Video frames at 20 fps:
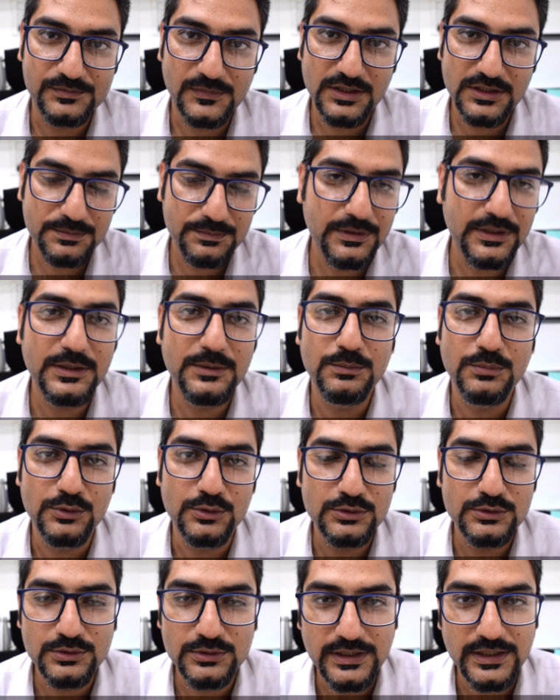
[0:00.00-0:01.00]
speed
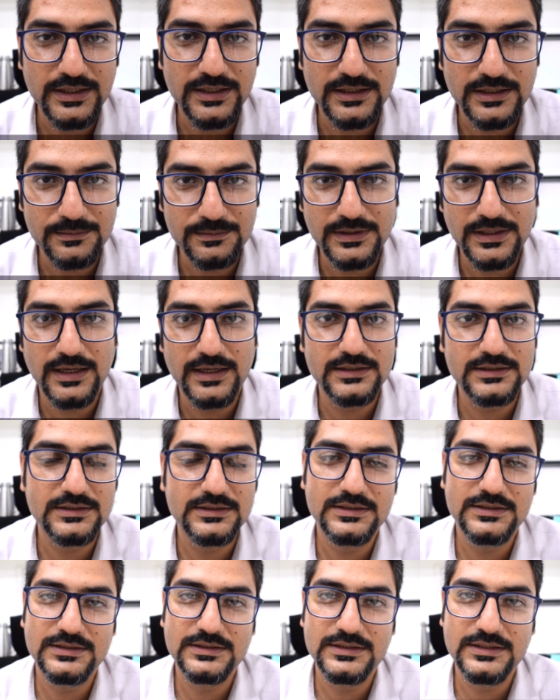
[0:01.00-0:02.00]
post to the income tax
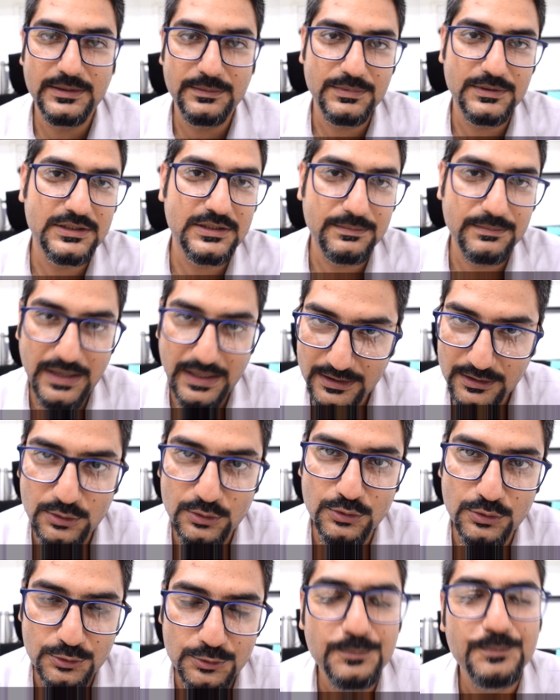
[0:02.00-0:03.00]
CPC
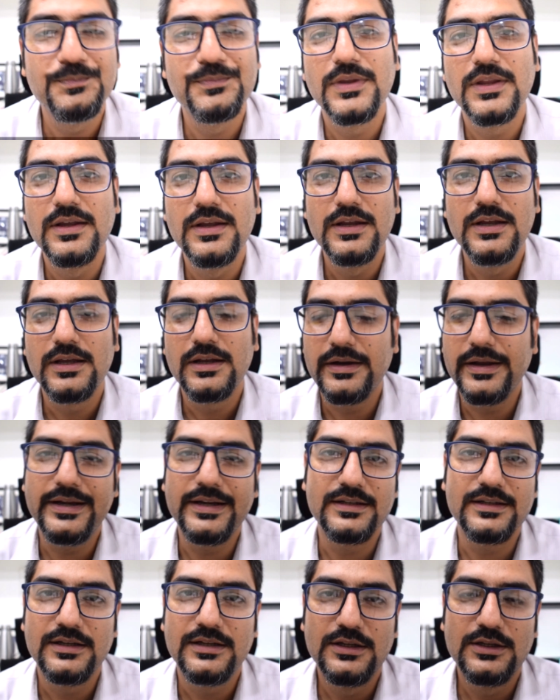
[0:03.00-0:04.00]
Bangalore,
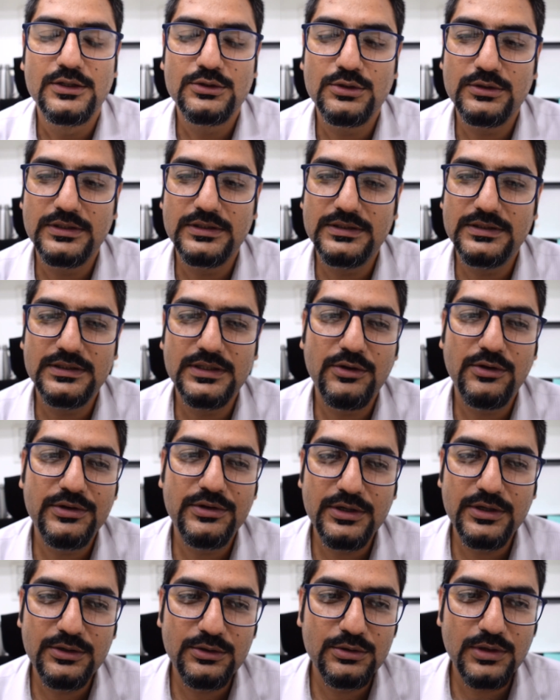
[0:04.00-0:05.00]
right? So this is how
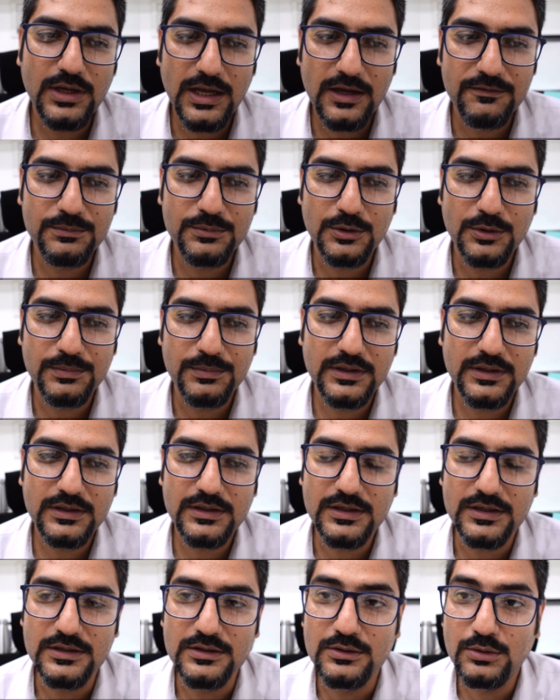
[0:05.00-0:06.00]
you need to have proper
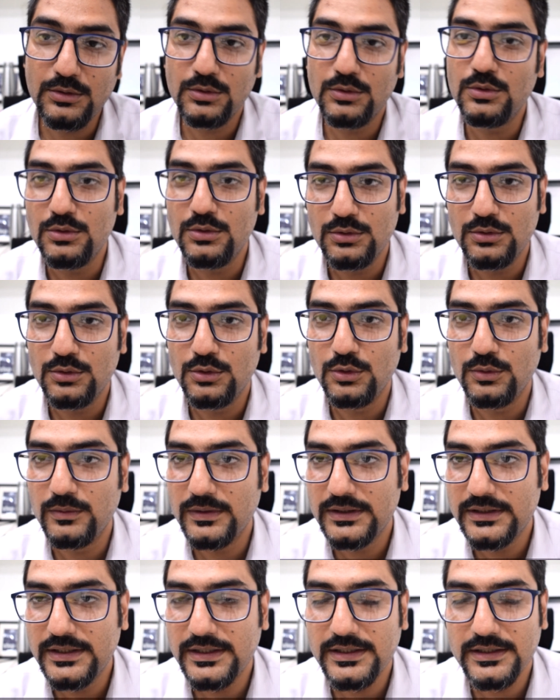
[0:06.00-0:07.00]
control
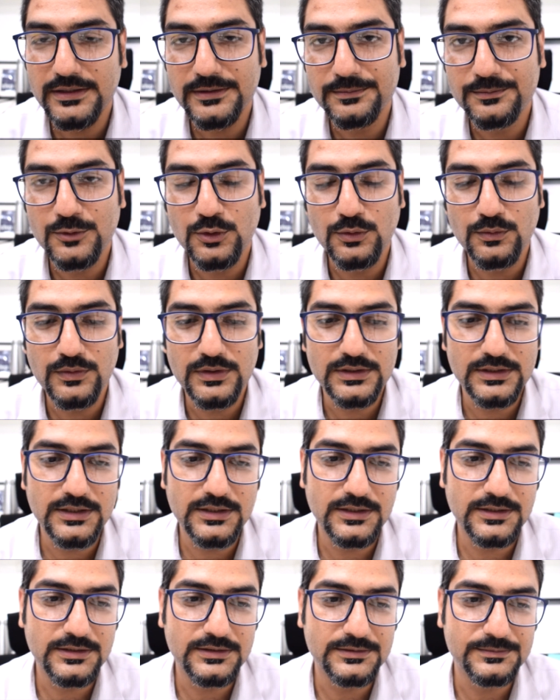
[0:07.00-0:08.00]
over
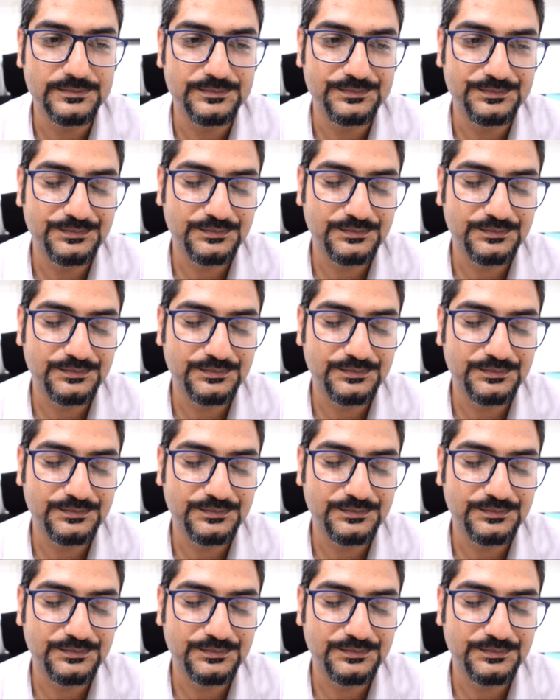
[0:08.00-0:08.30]
the